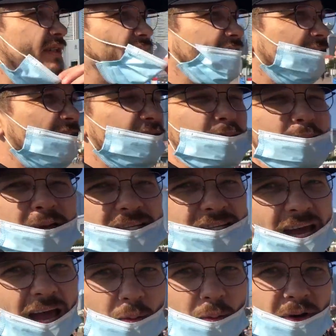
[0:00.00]
the government.
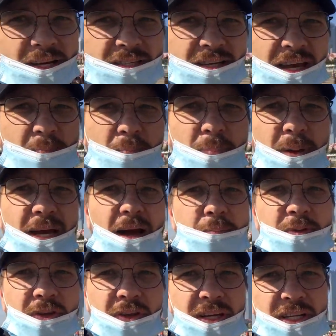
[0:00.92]
I want to say big
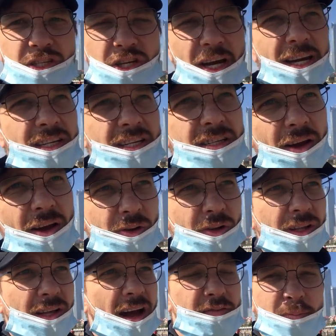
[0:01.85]
up to the Chinese
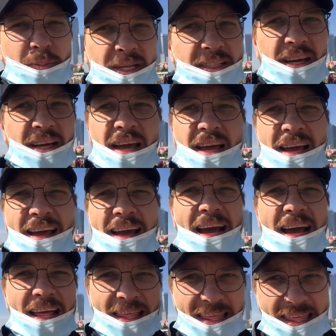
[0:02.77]
local government.
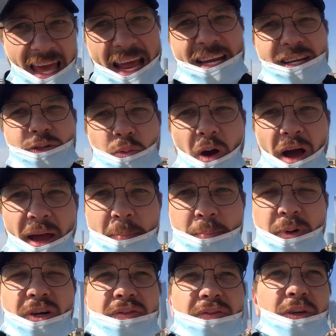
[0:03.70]
That is why I
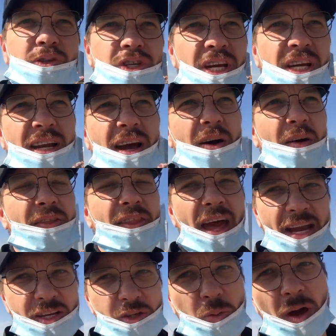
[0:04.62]
moved to Qingdao, and
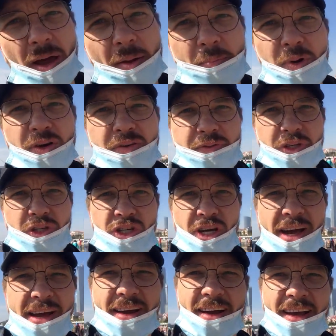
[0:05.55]
that is why I moved to
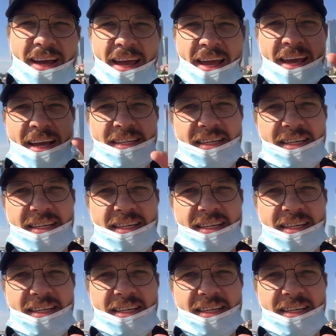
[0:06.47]
China, is